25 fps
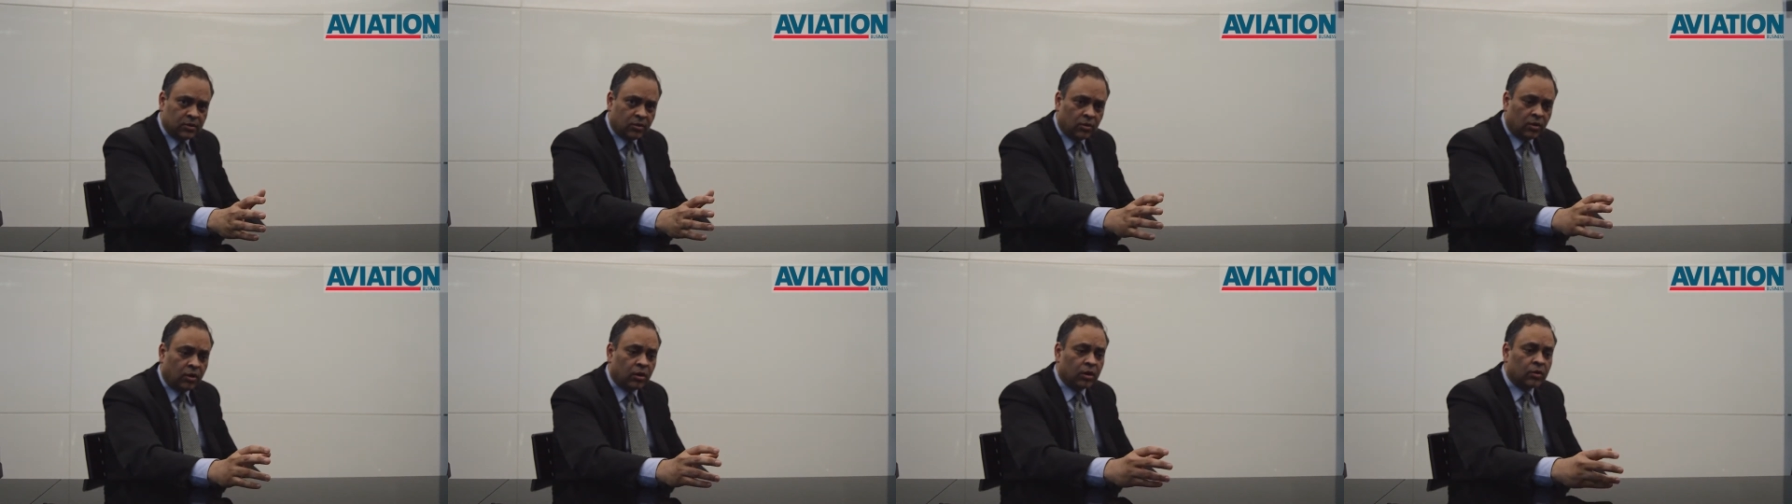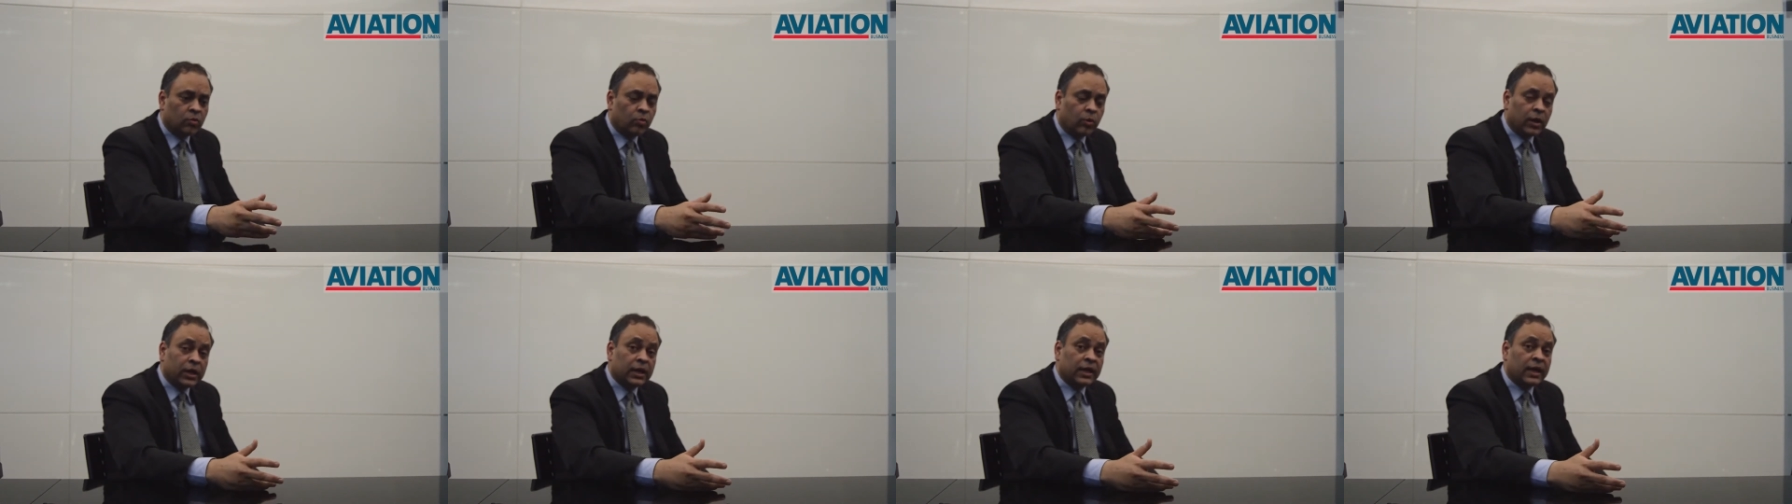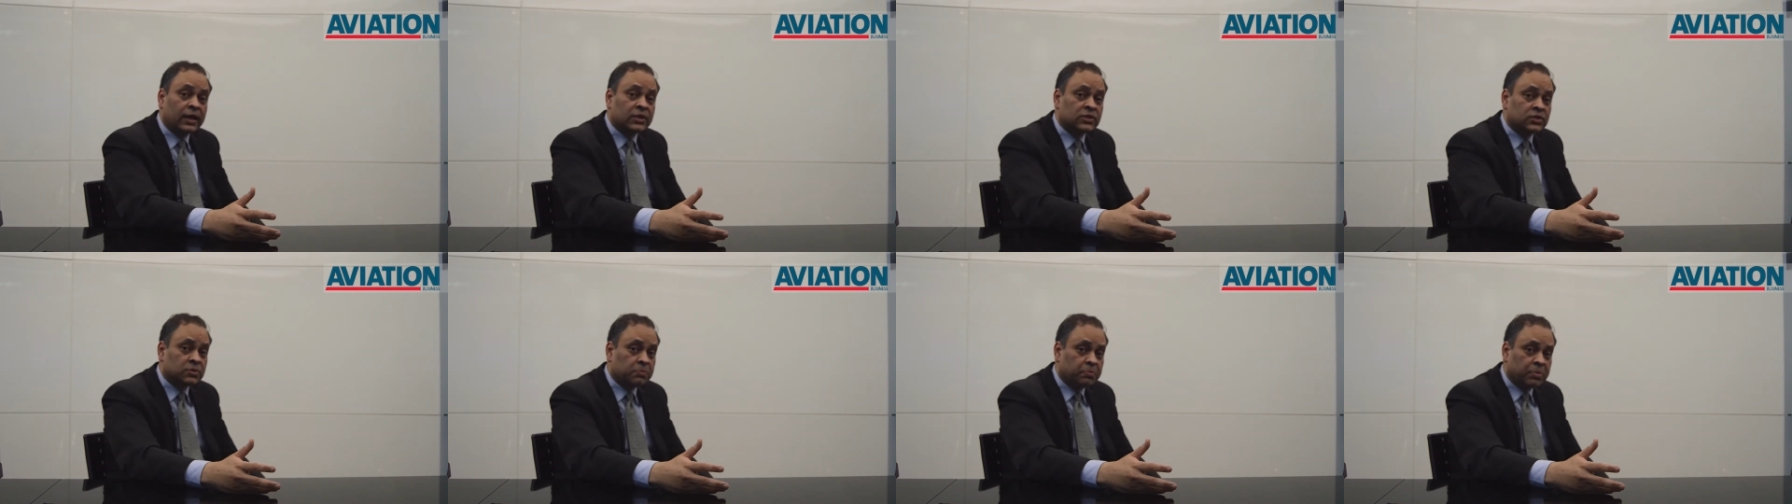or one
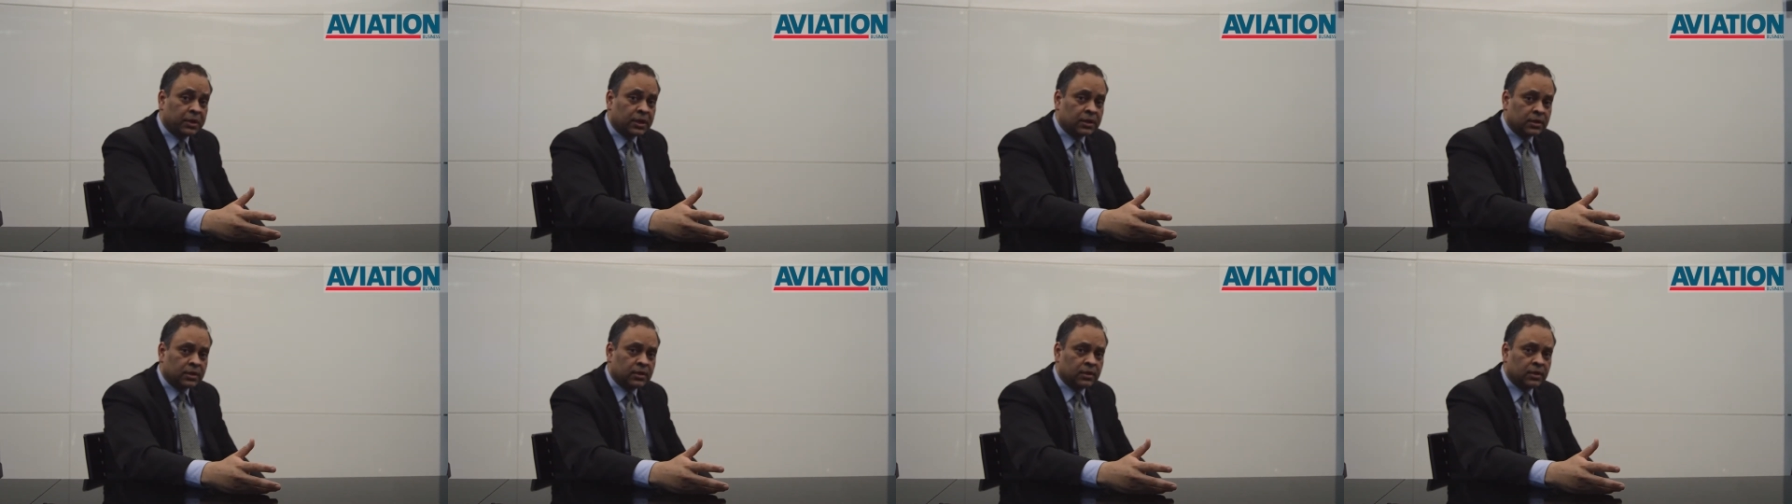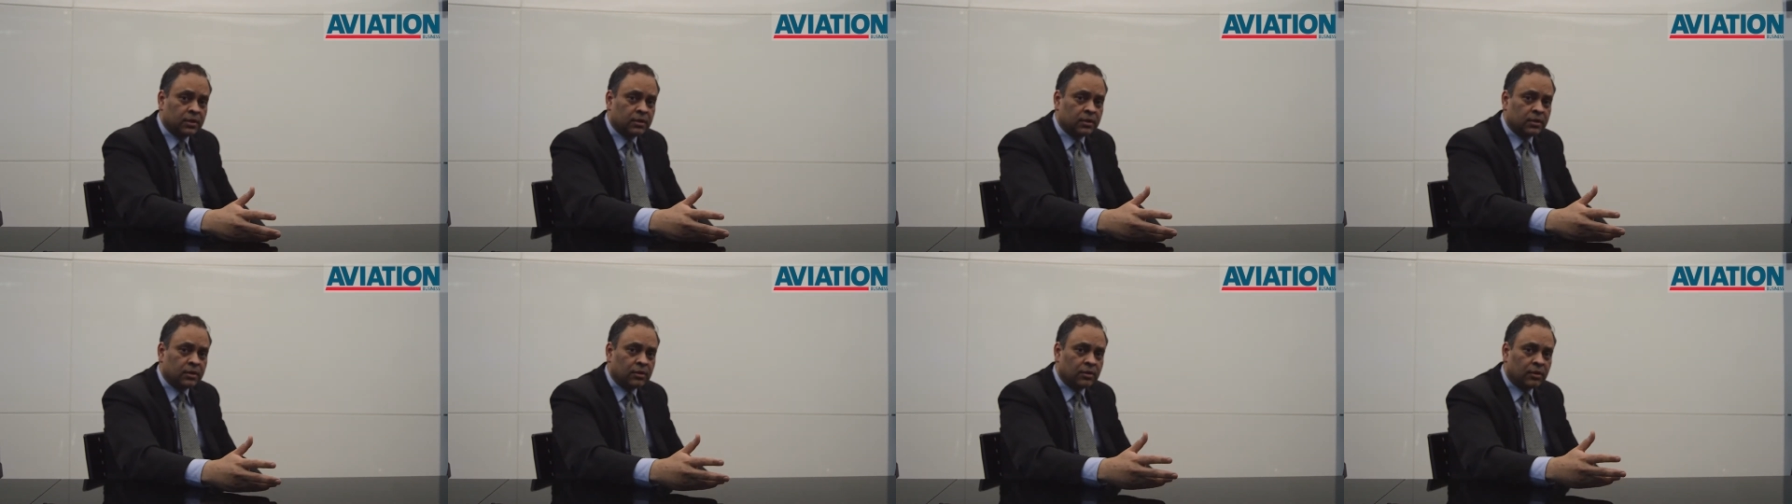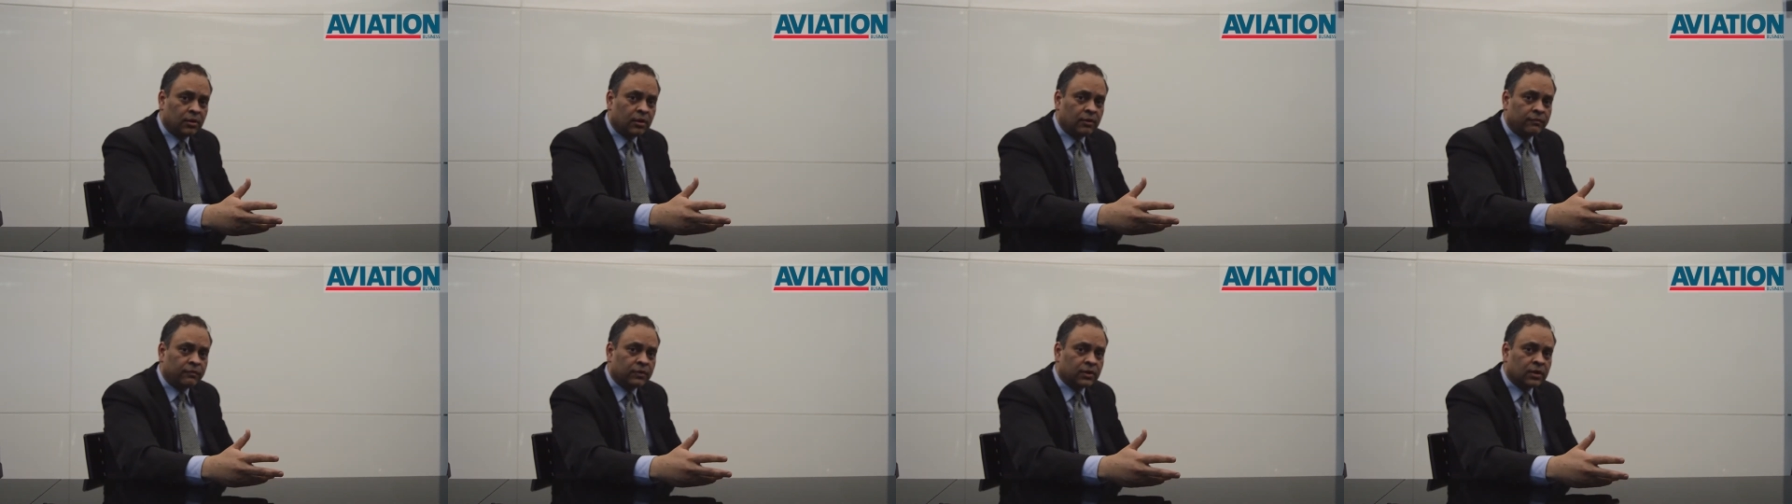aspect
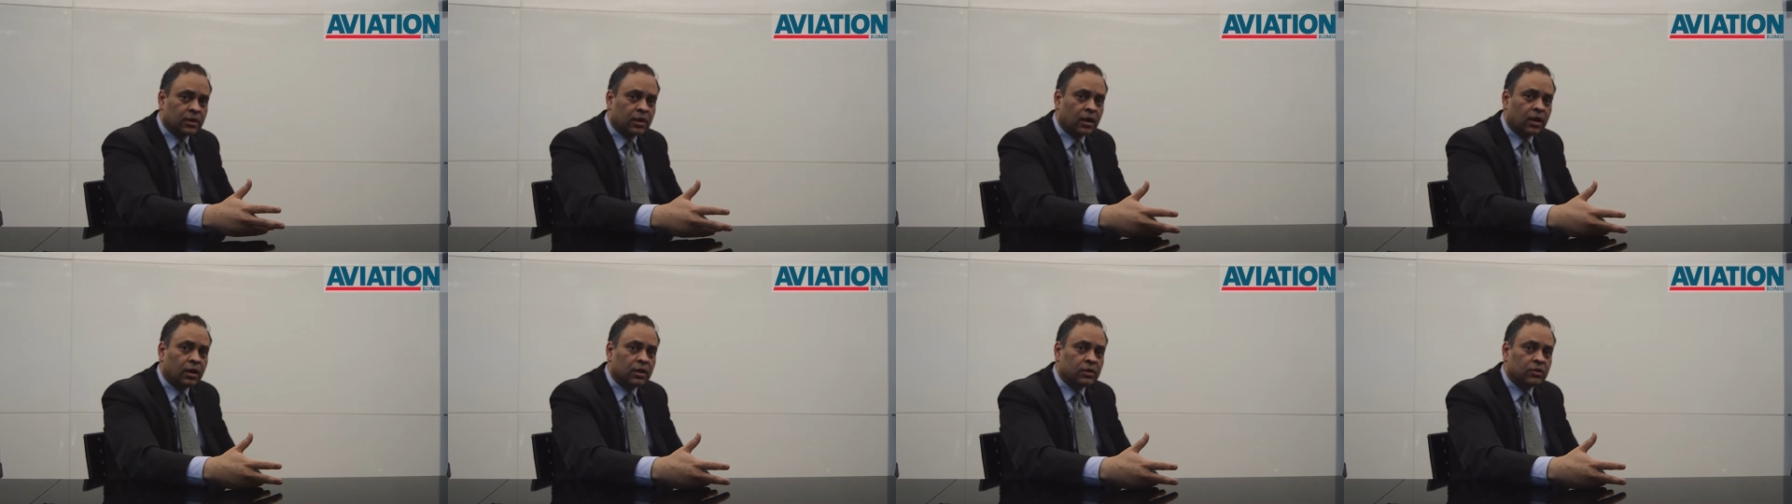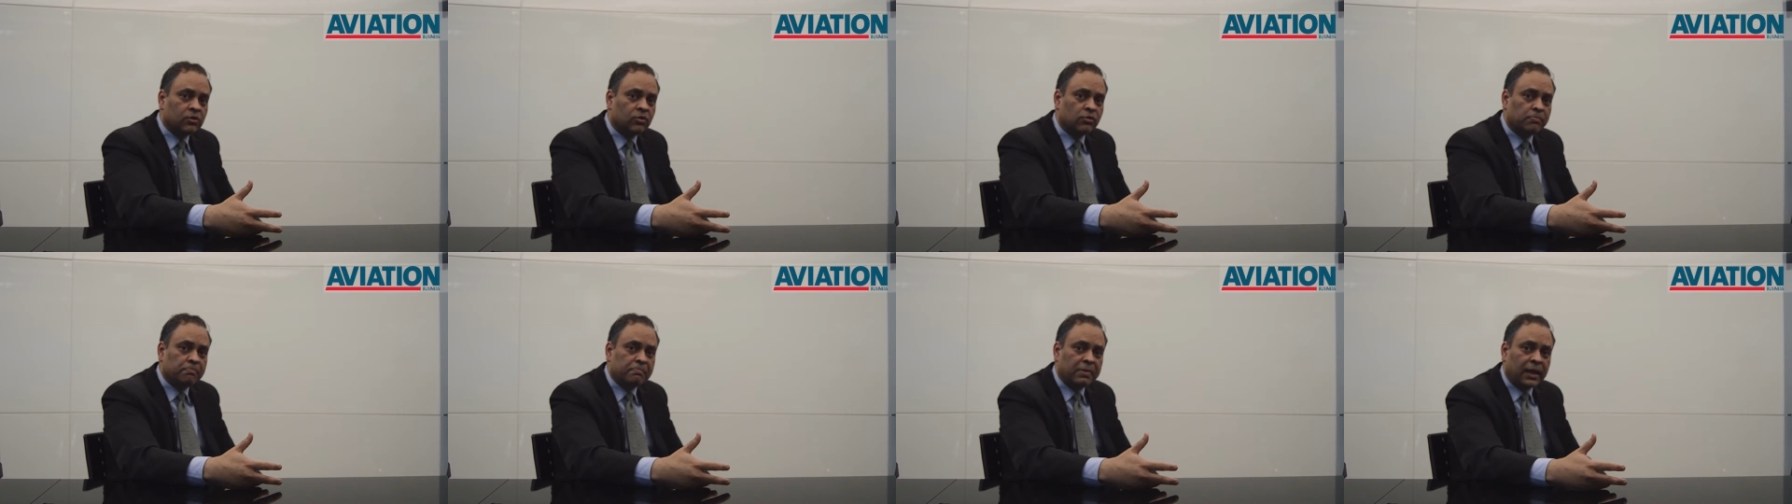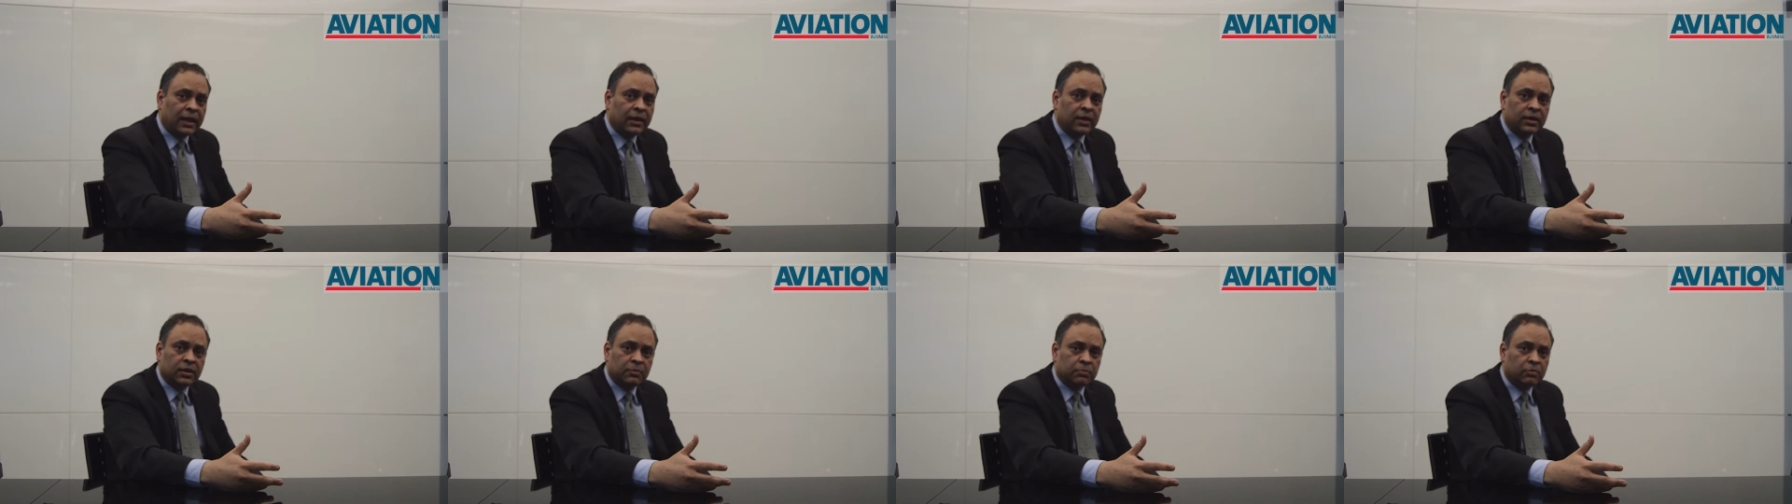of a cargo
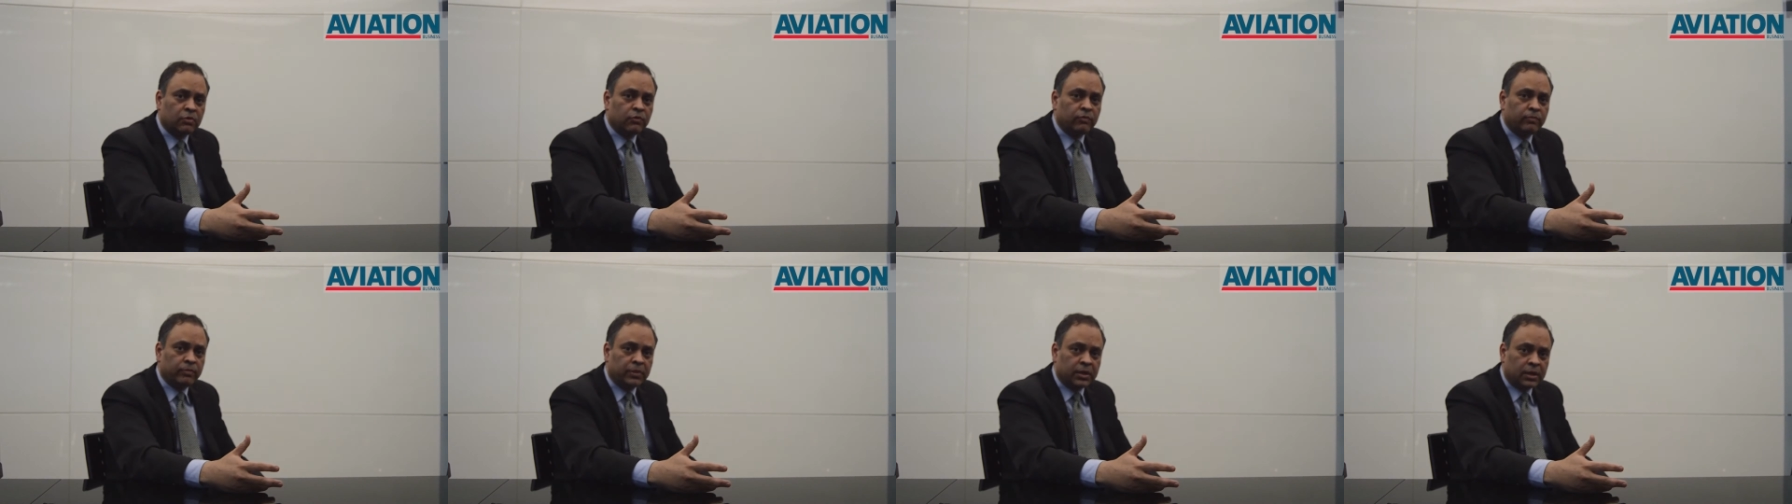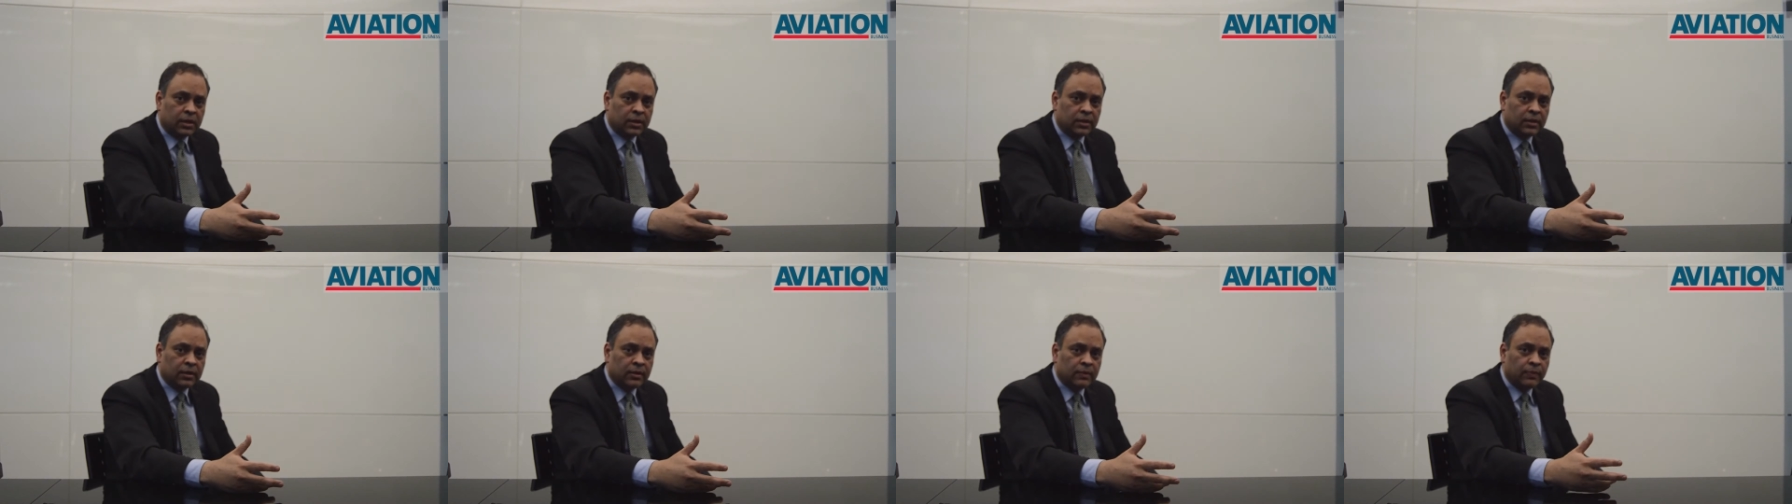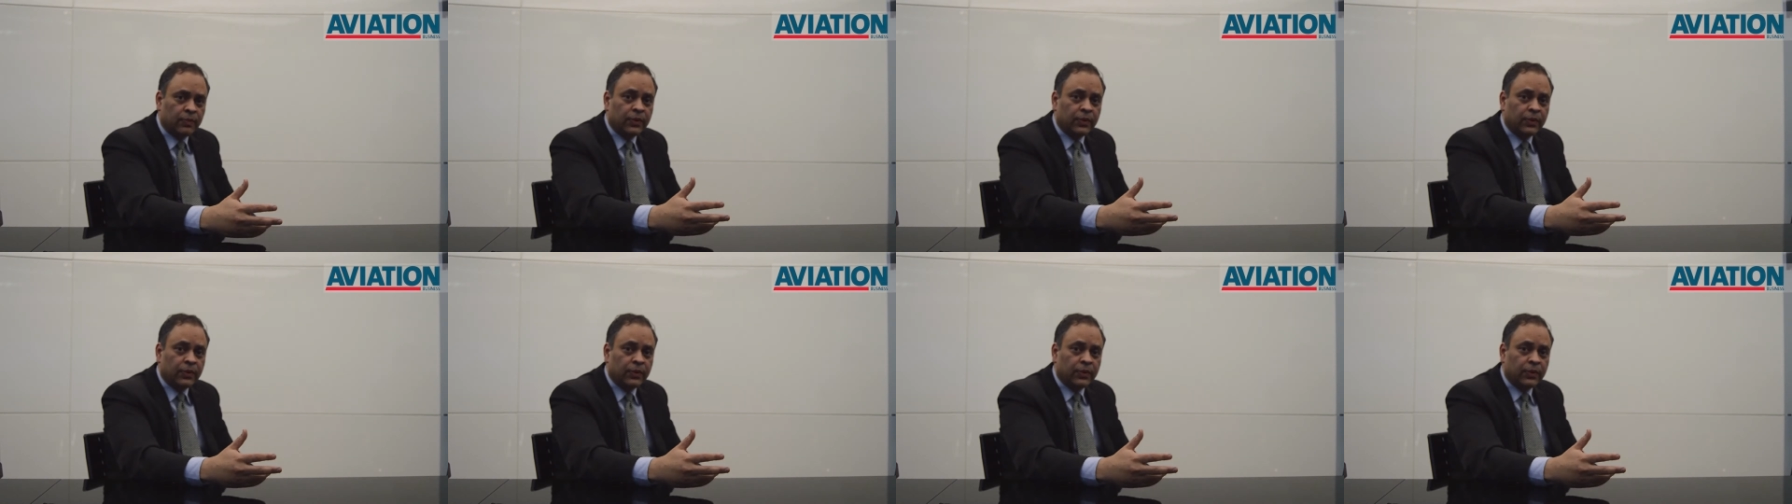pallet movement.